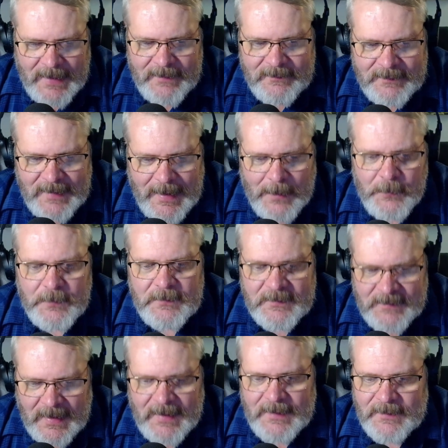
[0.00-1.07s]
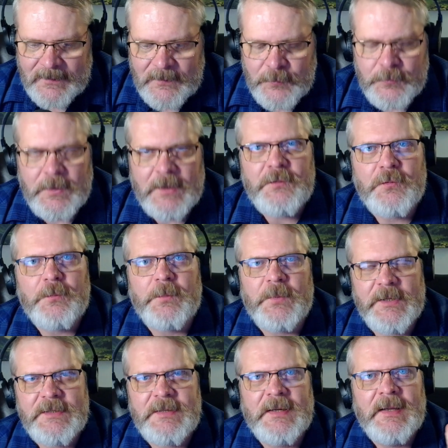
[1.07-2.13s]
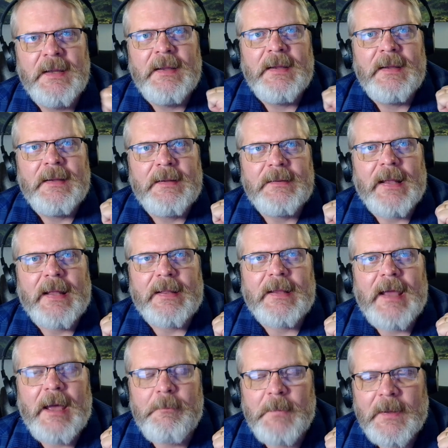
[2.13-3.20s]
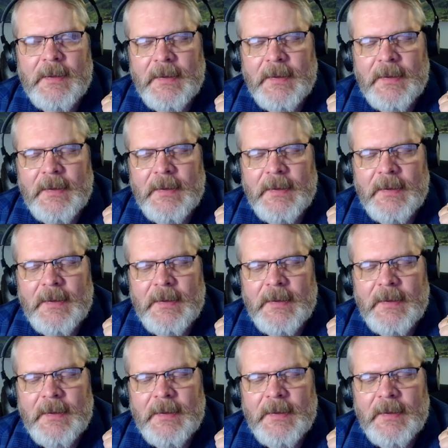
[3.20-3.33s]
is how science tries to bridge that gap.